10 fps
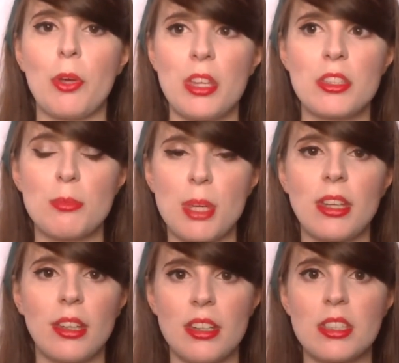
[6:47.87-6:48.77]
put into
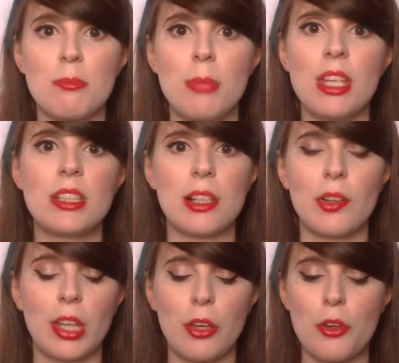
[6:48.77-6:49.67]
making these amazing
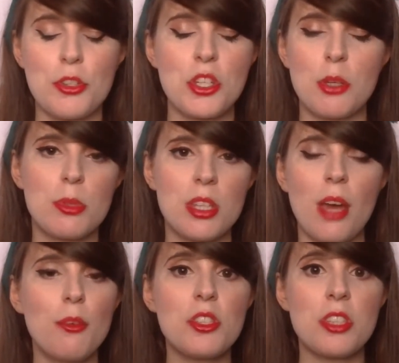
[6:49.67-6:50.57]
looking costumes.
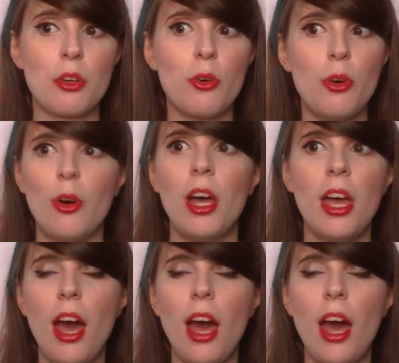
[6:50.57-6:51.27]
I was just in awe.